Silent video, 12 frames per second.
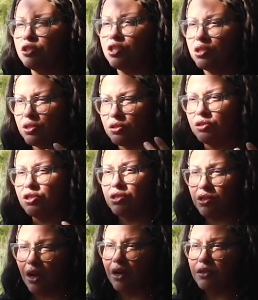
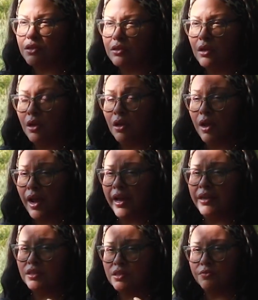just us.
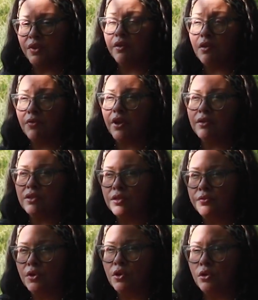And it's very, very
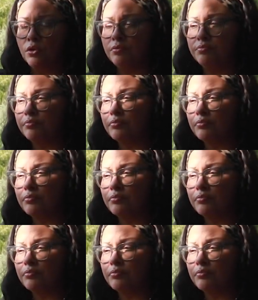difficult.